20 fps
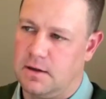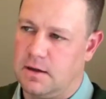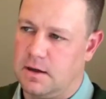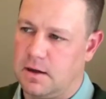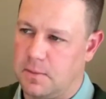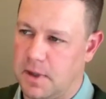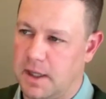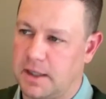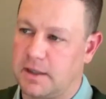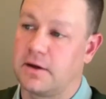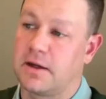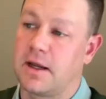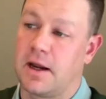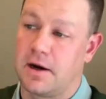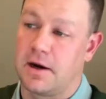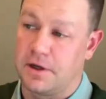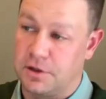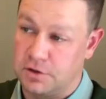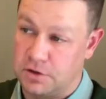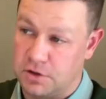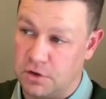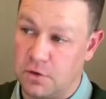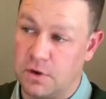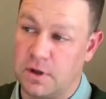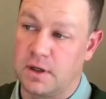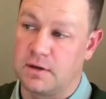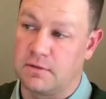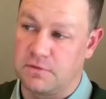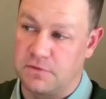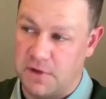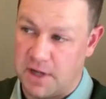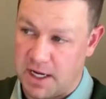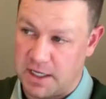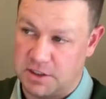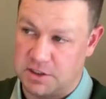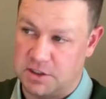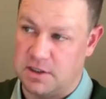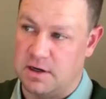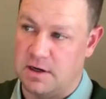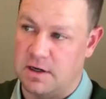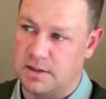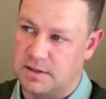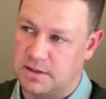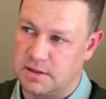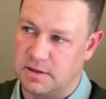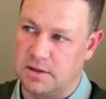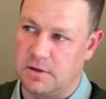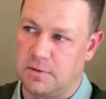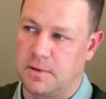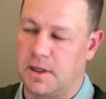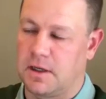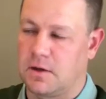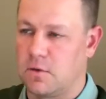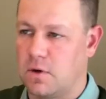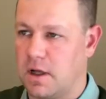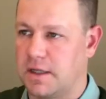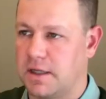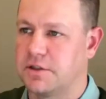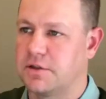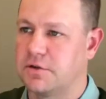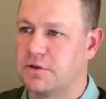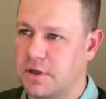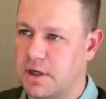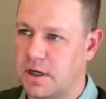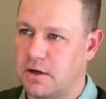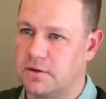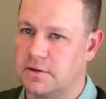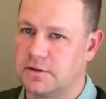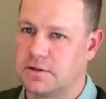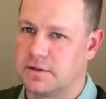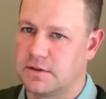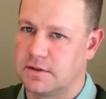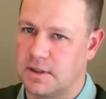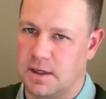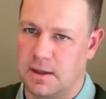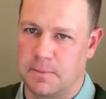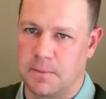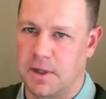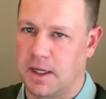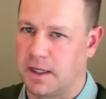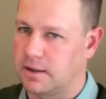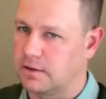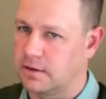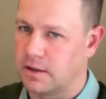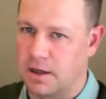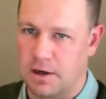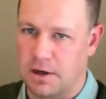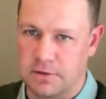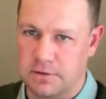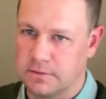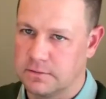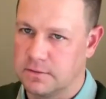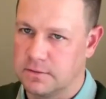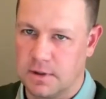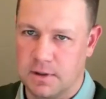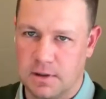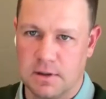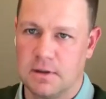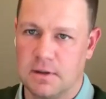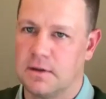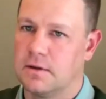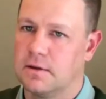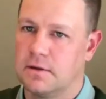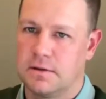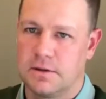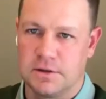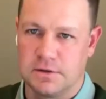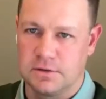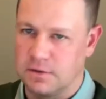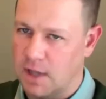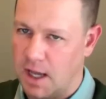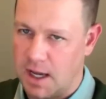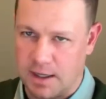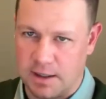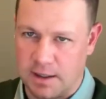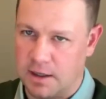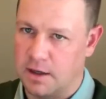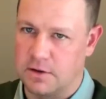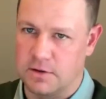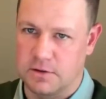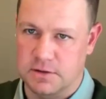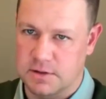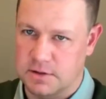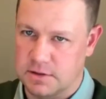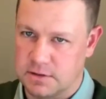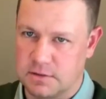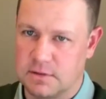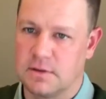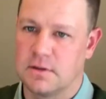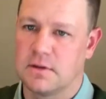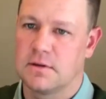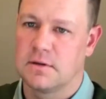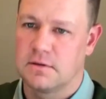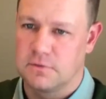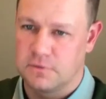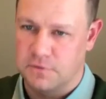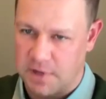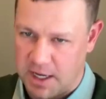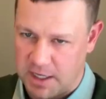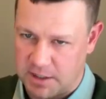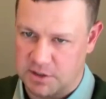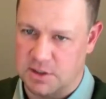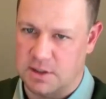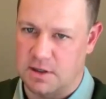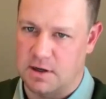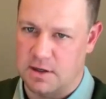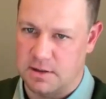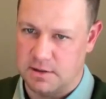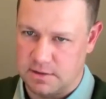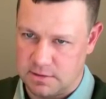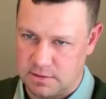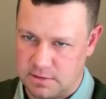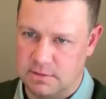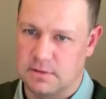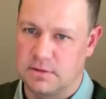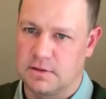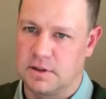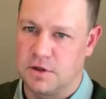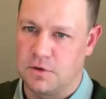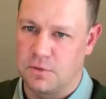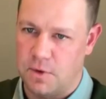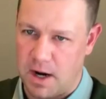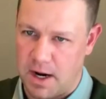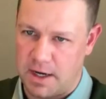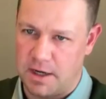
I'm like, okay, are you doing flashcards? And they'll be like, well, I do notes. And I'm like, no, not notes, flashcards. You write